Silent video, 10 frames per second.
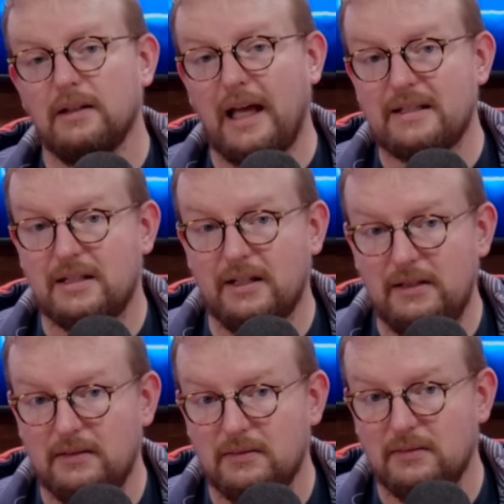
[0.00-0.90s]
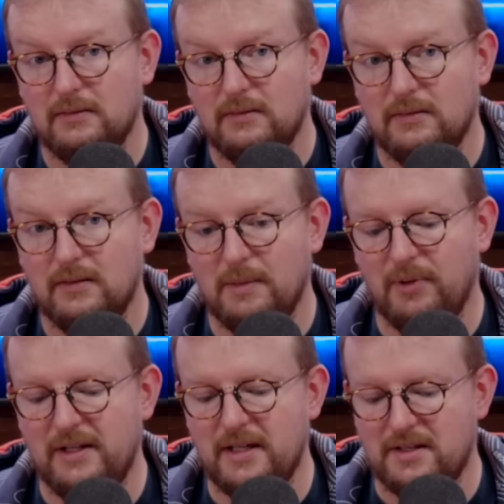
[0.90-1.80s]
Lastly, the
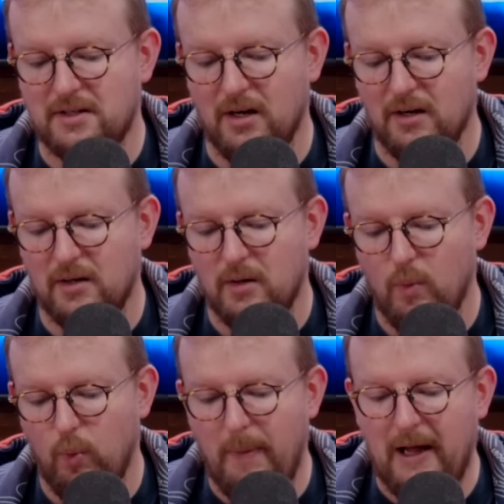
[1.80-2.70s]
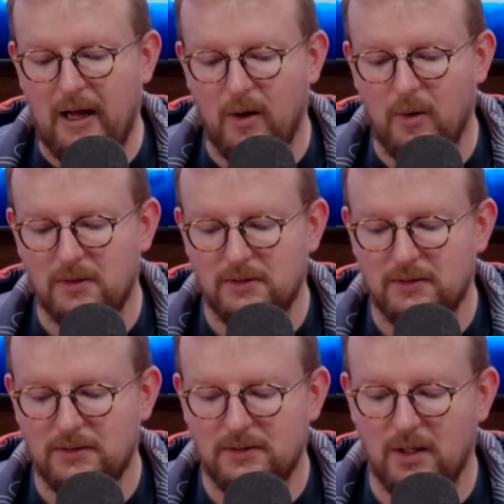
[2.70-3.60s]
playtest card. Wow.
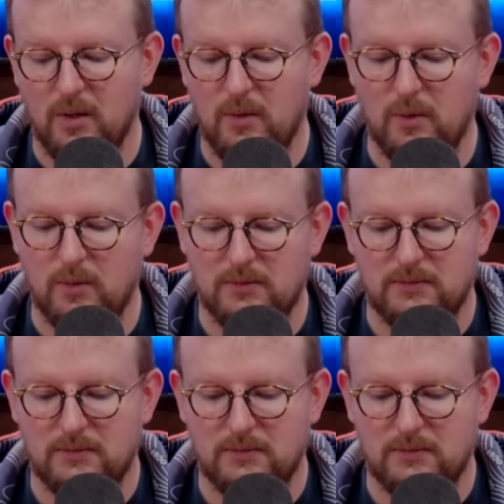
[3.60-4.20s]
Oh,